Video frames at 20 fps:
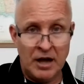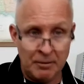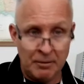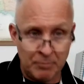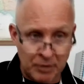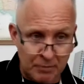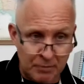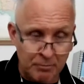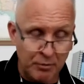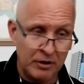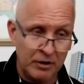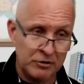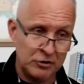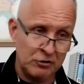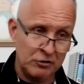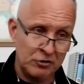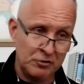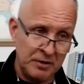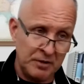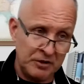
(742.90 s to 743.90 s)
high blood
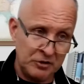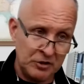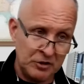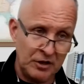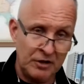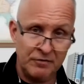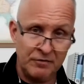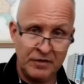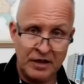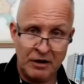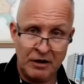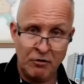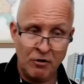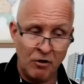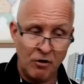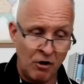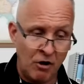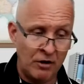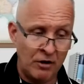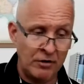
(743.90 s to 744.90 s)
pressure, especially if they
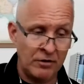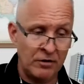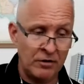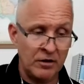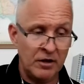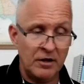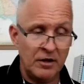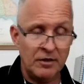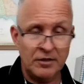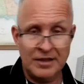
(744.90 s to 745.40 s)
are on